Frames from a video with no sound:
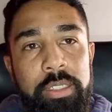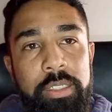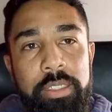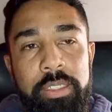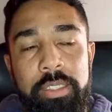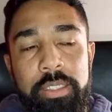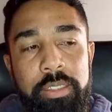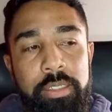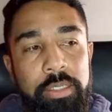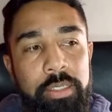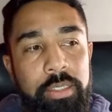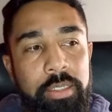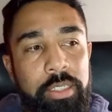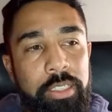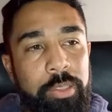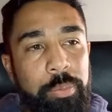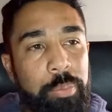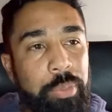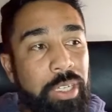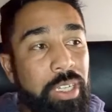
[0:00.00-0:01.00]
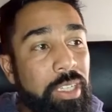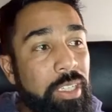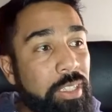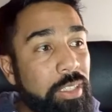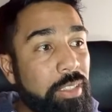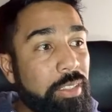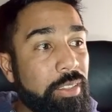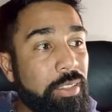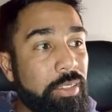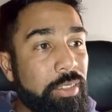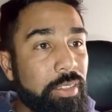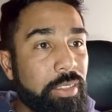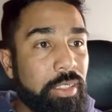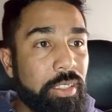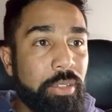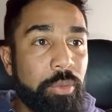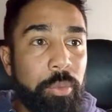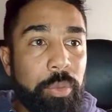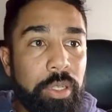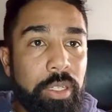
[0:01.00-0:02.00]
he's brilliant
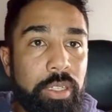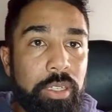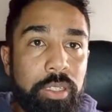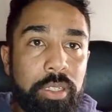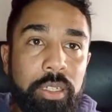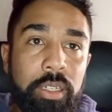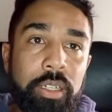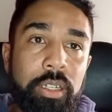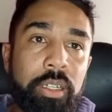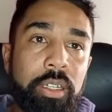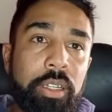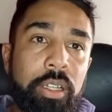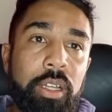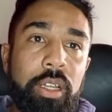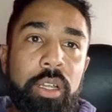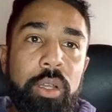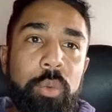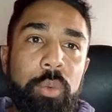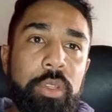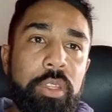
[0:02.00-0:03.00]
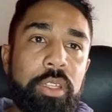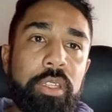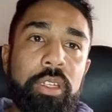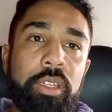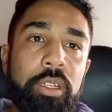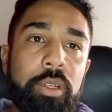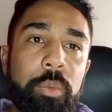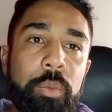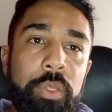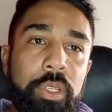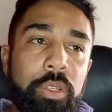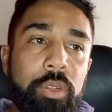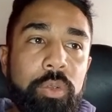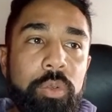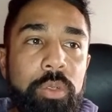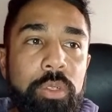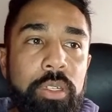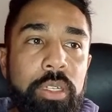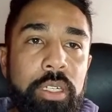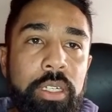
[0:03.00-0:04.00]
with a
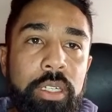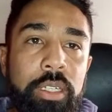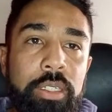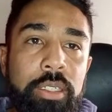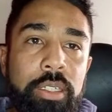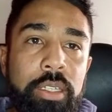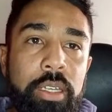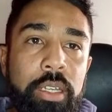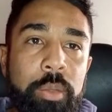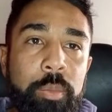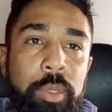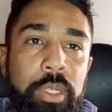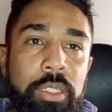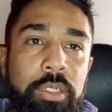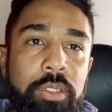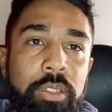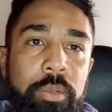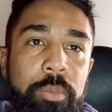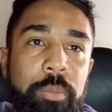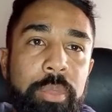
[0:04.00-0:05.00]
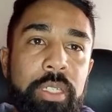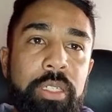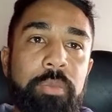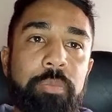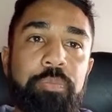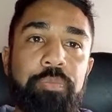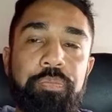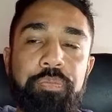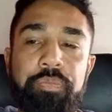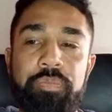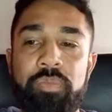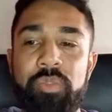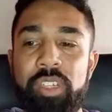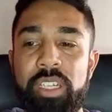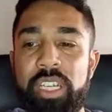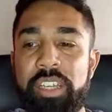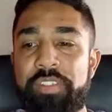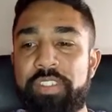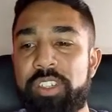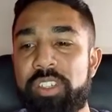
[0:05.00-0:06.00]
good CDM next to him. But
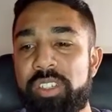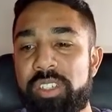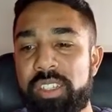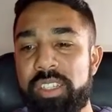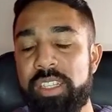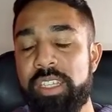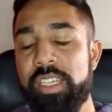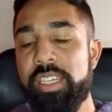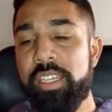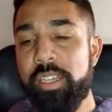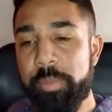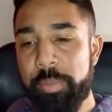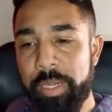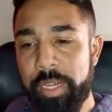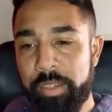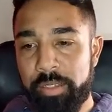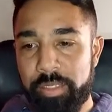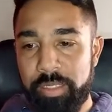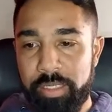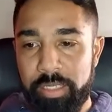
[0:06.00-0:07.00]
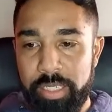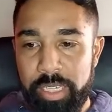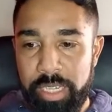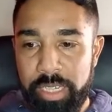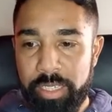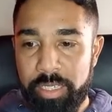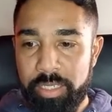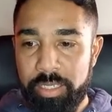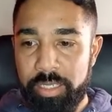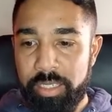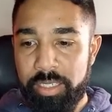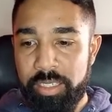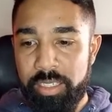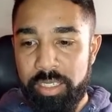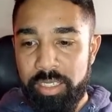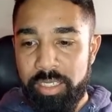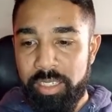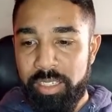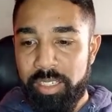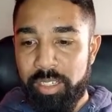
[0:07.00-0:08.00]
if you just think about it, like,
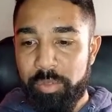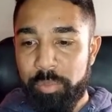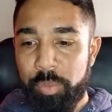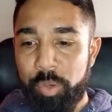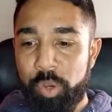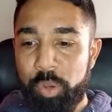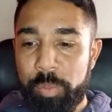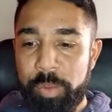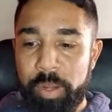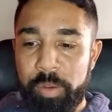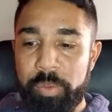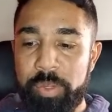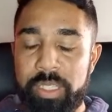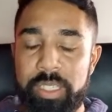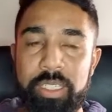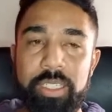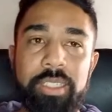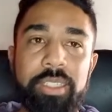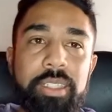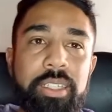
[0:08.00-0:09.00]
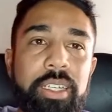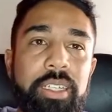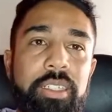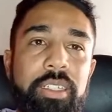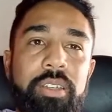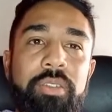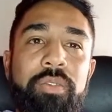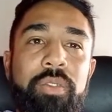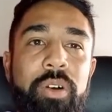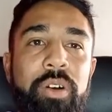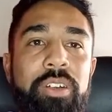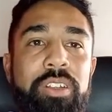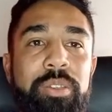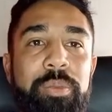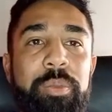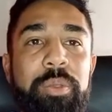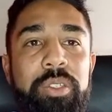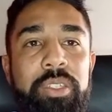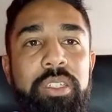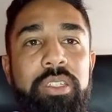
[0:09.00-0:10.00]
Pogba was in such advanced
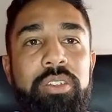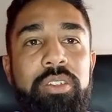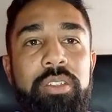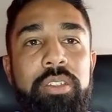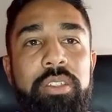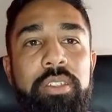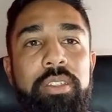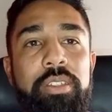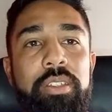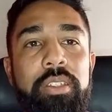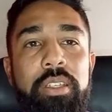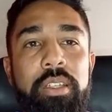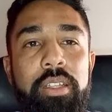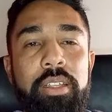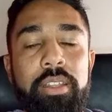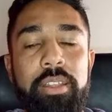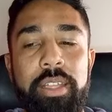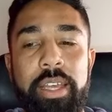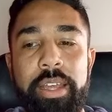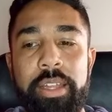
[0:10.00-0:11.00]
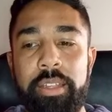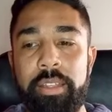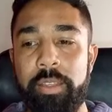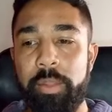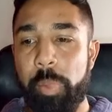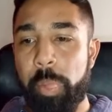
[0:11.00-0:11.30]
positions that